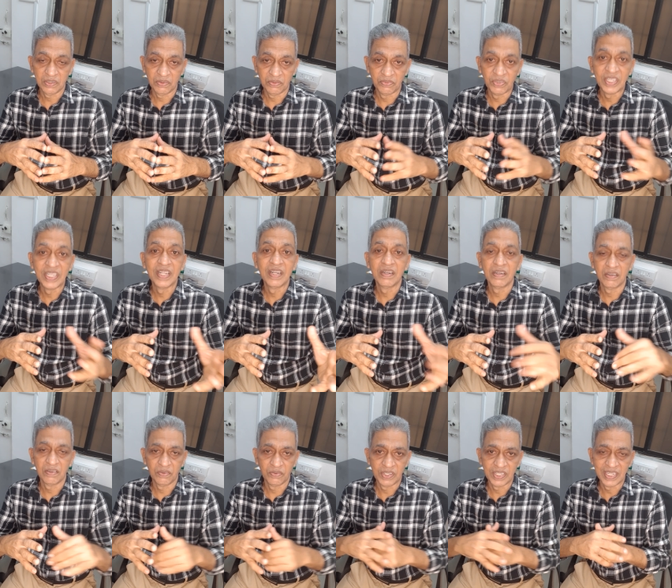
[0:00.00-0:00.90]

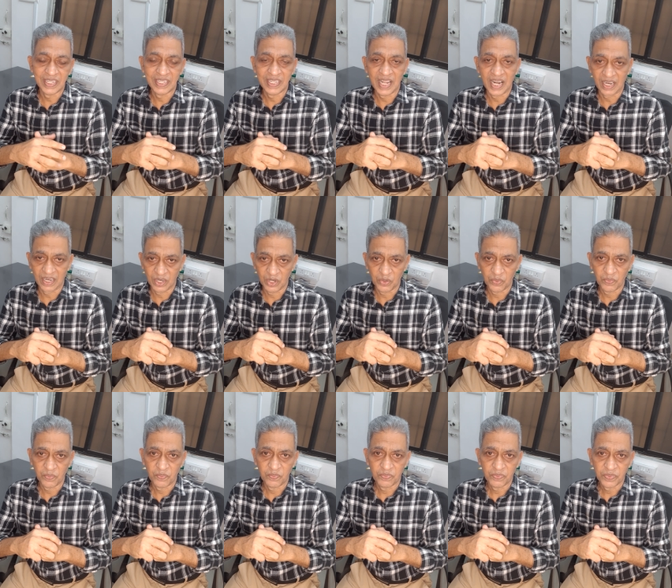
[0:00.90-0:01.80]
within that.
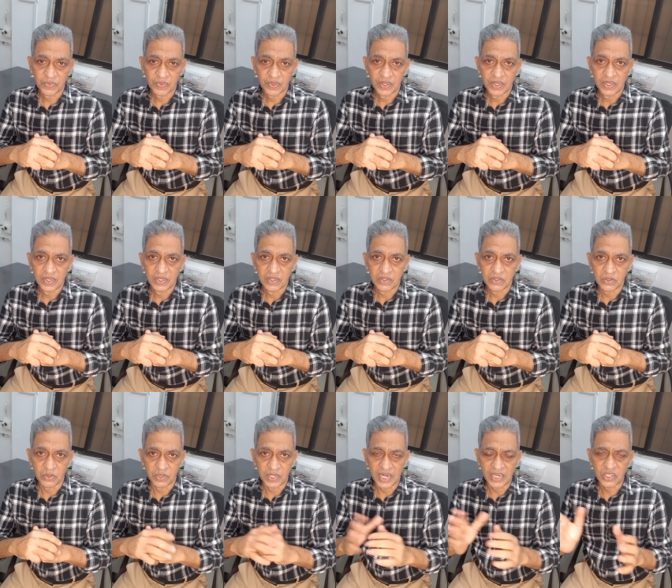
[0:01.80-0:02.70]

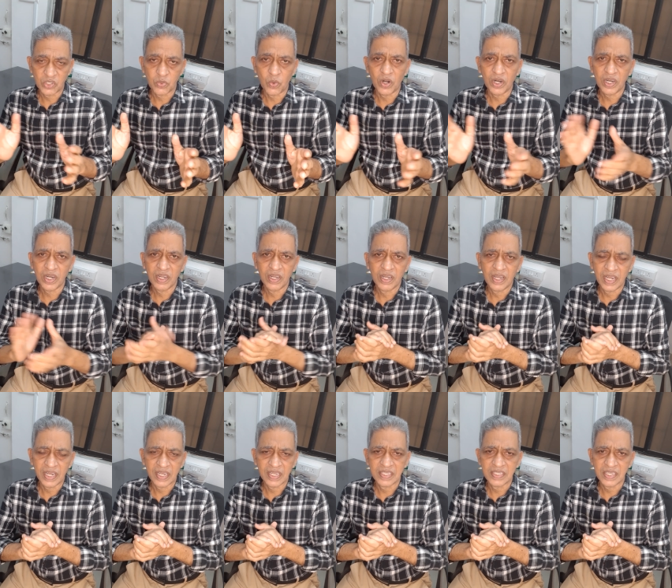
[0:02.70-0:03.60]
So that's what I
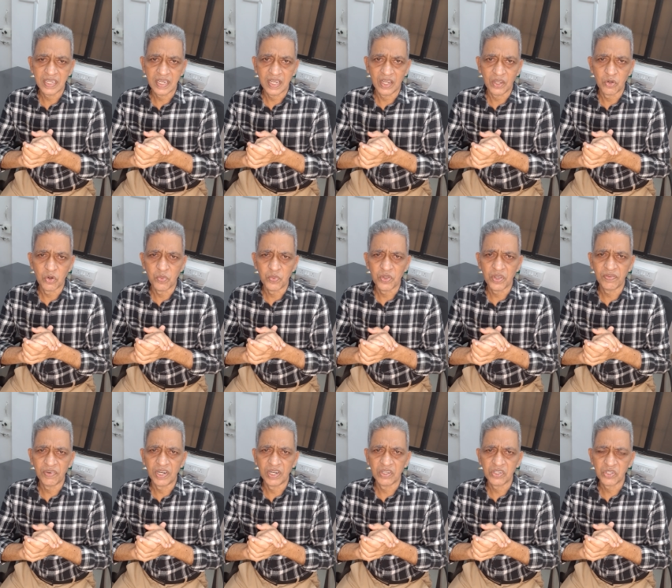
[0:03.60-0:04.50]
can say. I hope you have
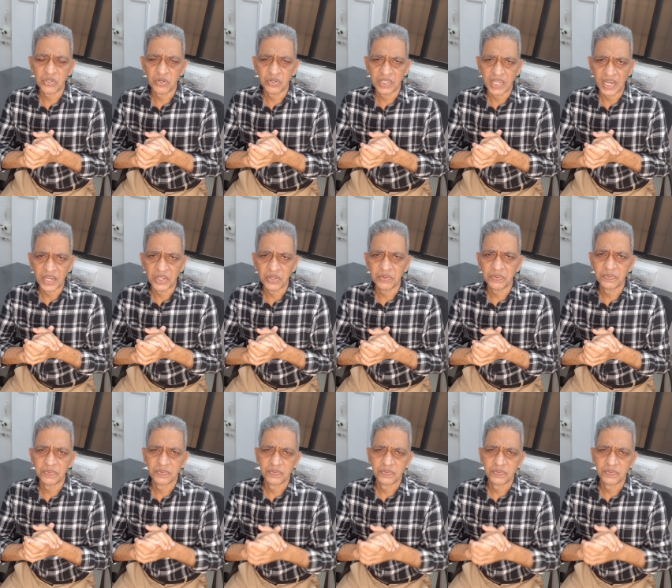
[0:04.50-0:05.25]
understood. Thank you.